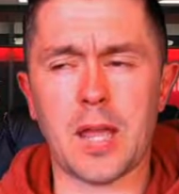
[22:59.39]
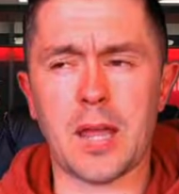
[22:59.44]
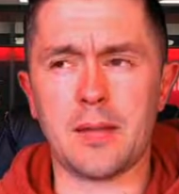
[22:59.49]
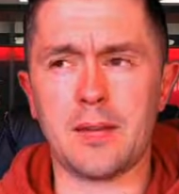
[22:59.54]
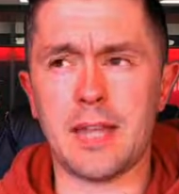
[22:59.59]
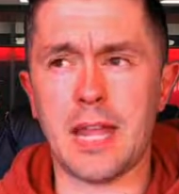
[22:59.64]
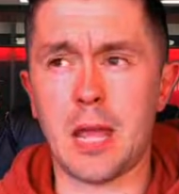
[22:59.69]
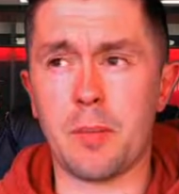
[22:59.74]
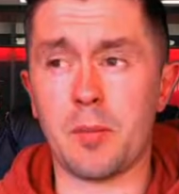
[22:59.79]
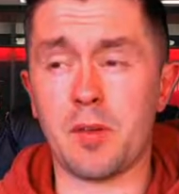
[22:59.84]

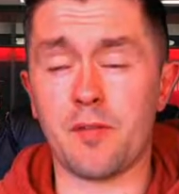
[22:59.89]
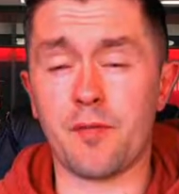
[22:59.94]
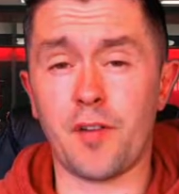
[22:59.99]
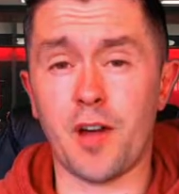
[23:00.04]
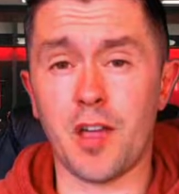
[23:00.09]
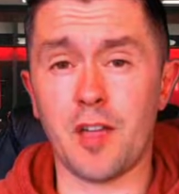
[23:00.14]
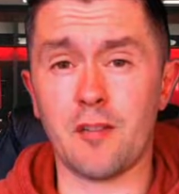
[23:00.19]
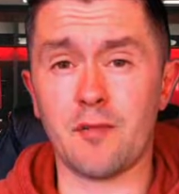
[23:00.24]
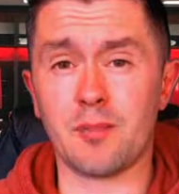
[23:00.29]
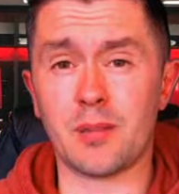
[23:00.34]
naming
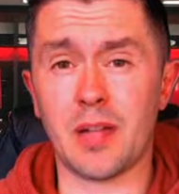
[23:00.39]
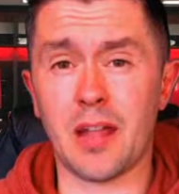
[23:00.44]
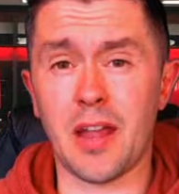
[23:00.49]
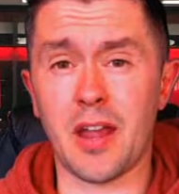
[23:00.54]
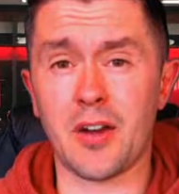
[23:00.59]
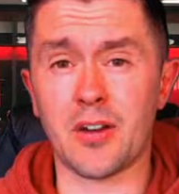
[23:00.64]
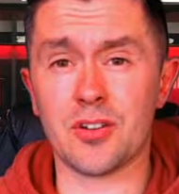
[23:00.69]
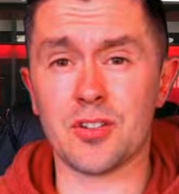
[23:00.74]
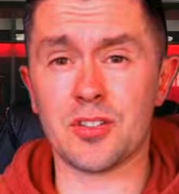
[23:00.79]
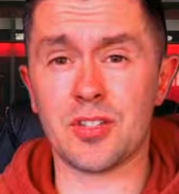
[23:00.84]
5
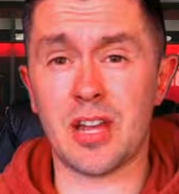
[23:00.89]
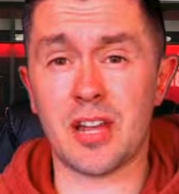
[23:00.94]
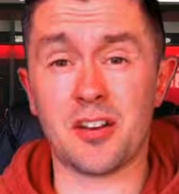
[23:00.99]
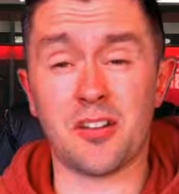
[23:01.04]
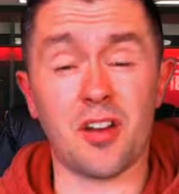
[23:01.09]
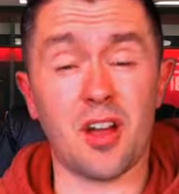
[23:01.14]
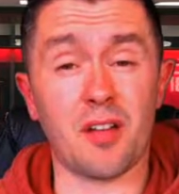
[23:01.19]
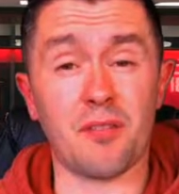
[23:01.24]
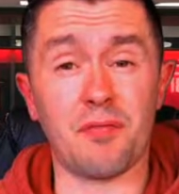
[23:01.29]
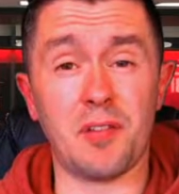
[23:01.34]
players that are
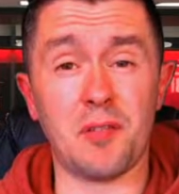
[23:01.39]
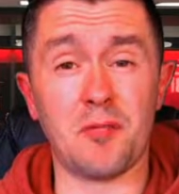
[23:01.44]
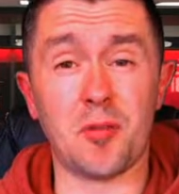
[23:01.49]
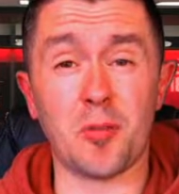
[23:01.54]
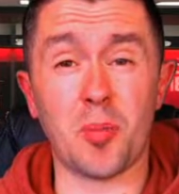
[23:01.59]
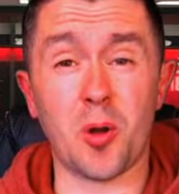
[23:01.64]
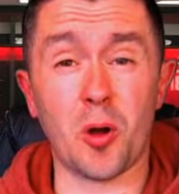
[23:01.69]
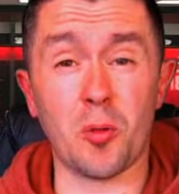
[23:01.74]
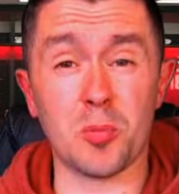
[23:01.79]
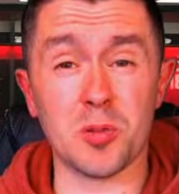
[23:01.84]
not fit for
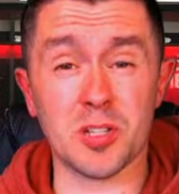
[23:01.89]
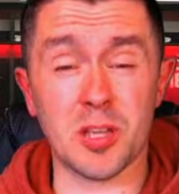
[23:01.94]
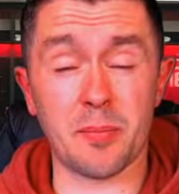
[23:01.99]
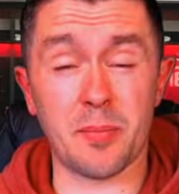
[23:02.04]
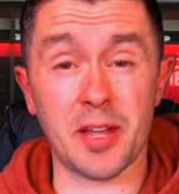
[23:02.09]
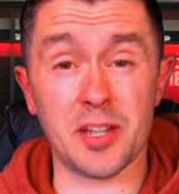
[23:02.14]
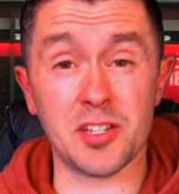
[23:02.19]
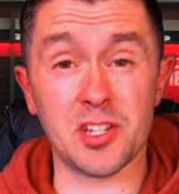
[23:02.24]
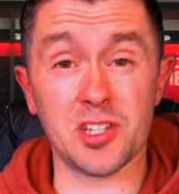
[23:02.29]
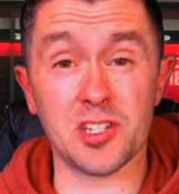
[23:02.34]
purpose at
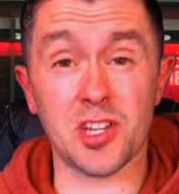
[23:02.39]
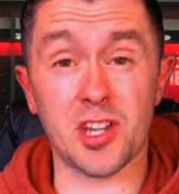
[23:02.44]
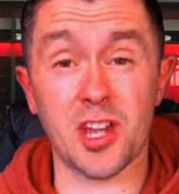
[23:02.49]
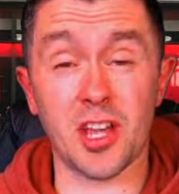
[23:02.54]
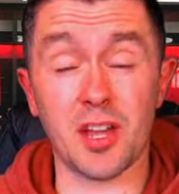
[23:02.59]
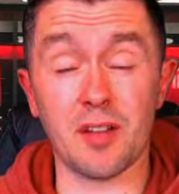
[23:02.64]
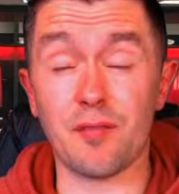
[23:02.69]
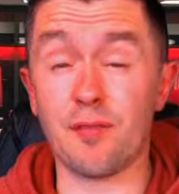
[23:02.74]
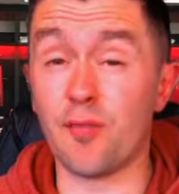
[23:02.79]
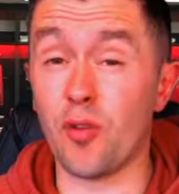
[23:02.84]
Manchester
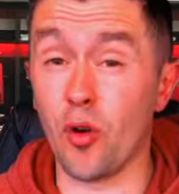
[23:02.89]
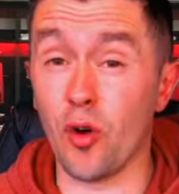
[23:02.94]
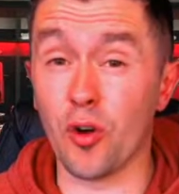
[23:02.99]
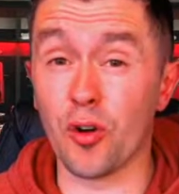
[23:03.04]
United, 4